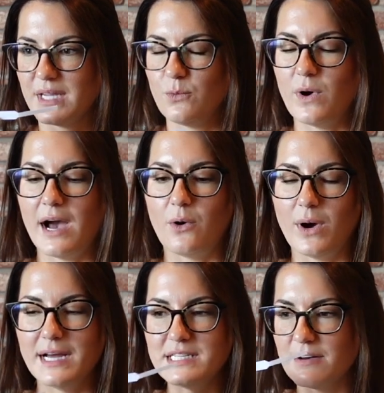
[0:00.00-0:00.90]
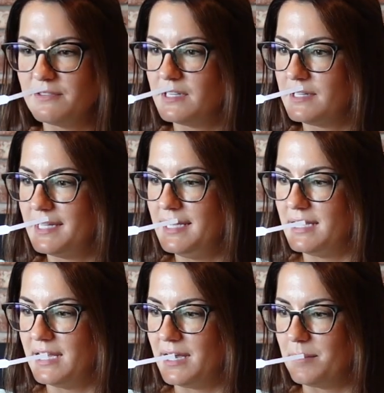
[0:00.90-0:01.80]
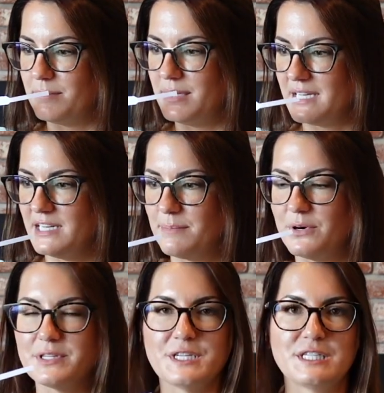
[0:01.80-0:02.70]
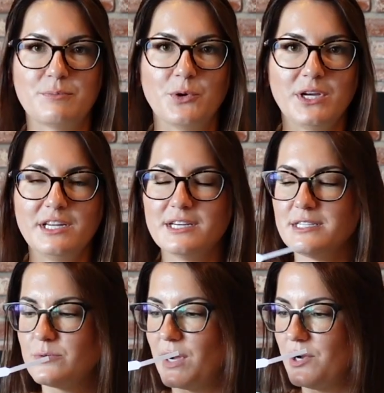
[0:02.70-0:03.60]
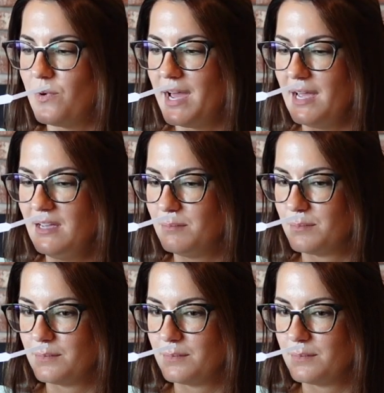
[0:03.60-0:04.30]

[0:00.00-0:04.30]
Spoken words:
Wow, I definitely am picking up on the smokiness right away.